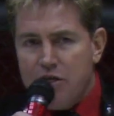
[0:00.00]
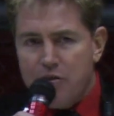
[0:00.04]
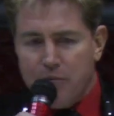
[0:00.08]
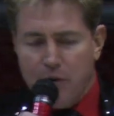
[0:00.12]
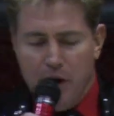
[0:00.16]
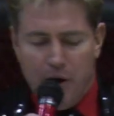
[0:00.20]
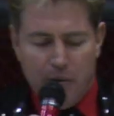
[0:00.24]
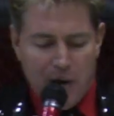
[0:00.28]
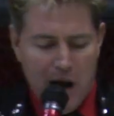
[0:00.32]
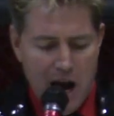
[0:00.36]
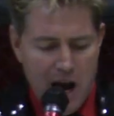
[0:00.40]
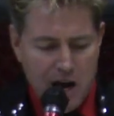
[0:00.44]

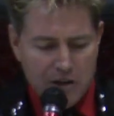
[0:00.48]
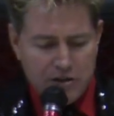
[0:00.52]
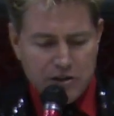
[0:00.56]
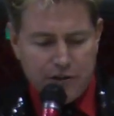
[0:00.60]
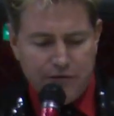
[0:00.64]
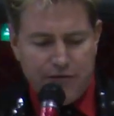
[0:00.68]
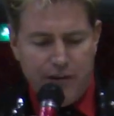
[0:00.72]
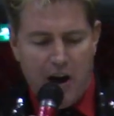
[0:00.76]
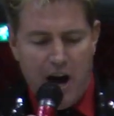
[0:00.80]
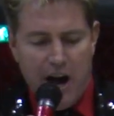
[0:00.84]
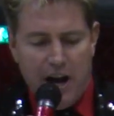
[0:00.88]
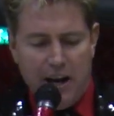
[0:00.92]
Three rounds
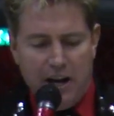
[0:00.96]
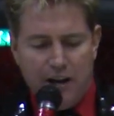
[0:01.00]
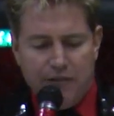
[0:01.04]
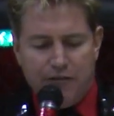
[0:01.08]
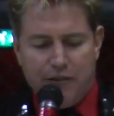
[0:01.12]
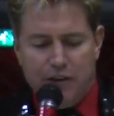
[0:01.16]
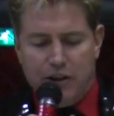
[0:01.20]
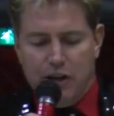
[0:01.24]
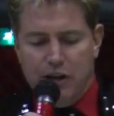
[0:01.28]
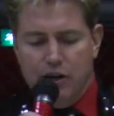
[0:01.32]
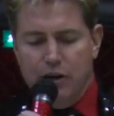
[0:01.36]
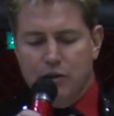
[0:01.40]
of fighting
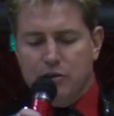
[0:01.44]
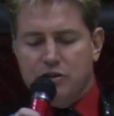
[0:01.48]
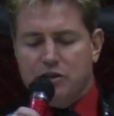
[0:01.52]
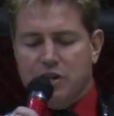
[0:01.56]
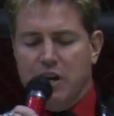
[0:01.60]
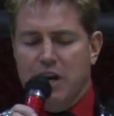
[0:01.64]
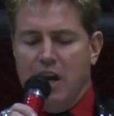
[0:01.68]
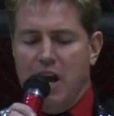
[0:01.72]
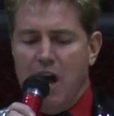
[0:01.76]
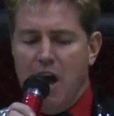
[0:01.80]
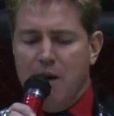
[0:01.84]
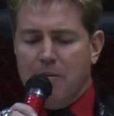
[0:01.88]
for the
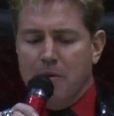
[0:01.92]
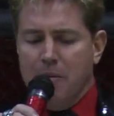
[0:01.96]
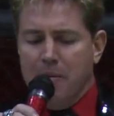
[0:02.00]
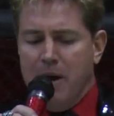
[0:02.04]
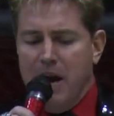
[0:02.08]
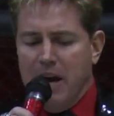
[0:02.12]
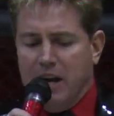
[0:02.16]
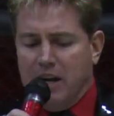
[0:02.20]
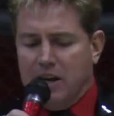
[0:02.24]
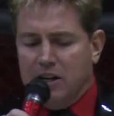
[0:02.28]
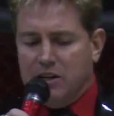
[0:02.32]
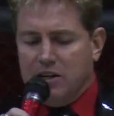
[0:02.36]
UC
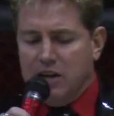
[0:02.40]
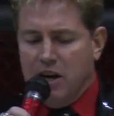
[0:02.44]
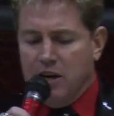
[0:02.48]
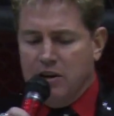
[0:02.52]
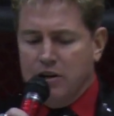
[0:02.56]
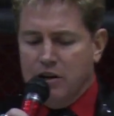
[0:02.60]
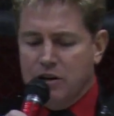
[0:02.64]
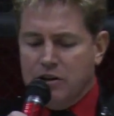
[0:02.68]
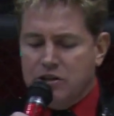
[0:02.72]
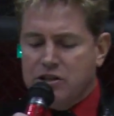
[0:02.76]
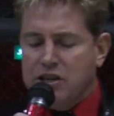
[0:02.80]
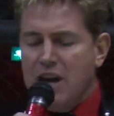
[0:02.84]
MMA
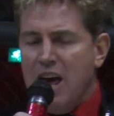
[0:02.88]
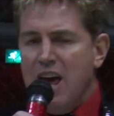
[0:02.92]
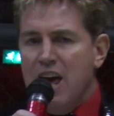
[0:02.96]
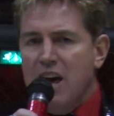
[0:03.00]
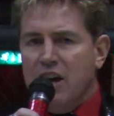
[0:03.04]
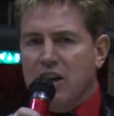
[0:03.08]
Contenders